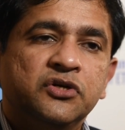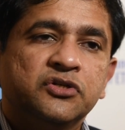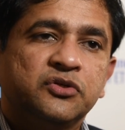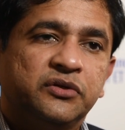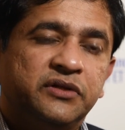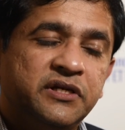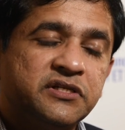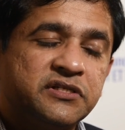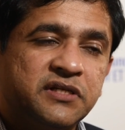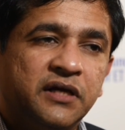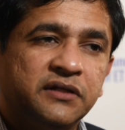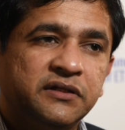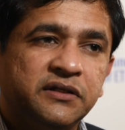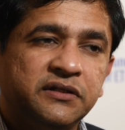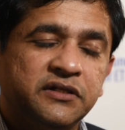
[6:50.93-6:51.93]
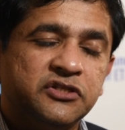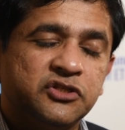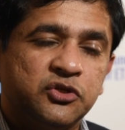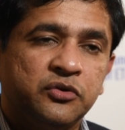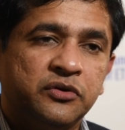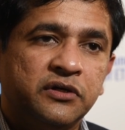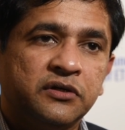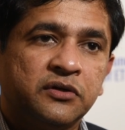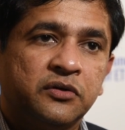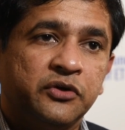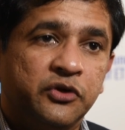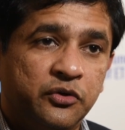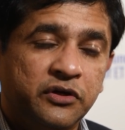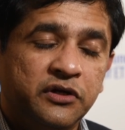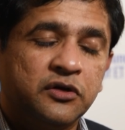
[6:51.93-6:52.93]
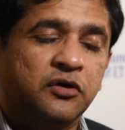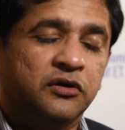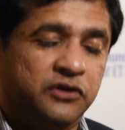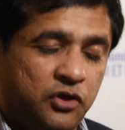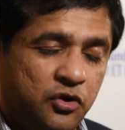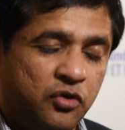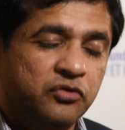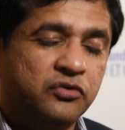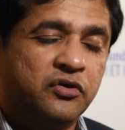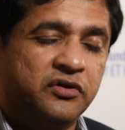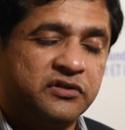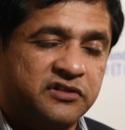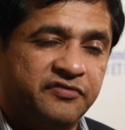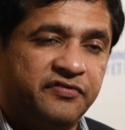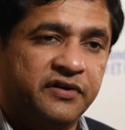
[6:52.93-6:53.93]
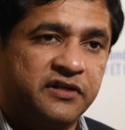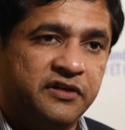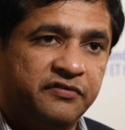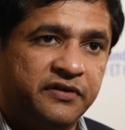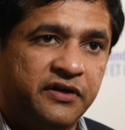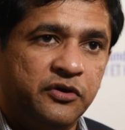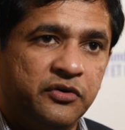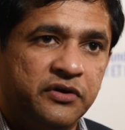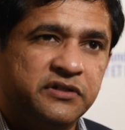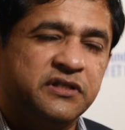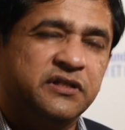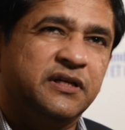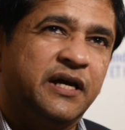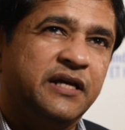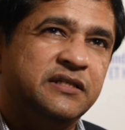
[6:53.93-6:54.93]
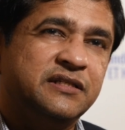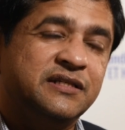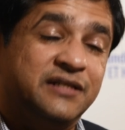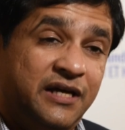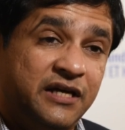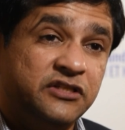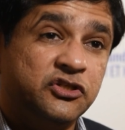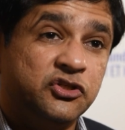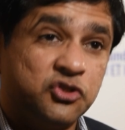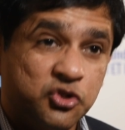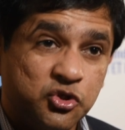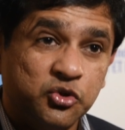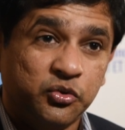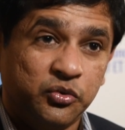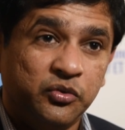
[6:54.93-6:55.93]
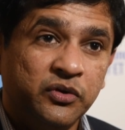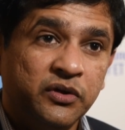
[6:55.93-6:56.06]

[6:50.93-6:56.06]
So they started this unit unit called the low cost effective care unit in 1982.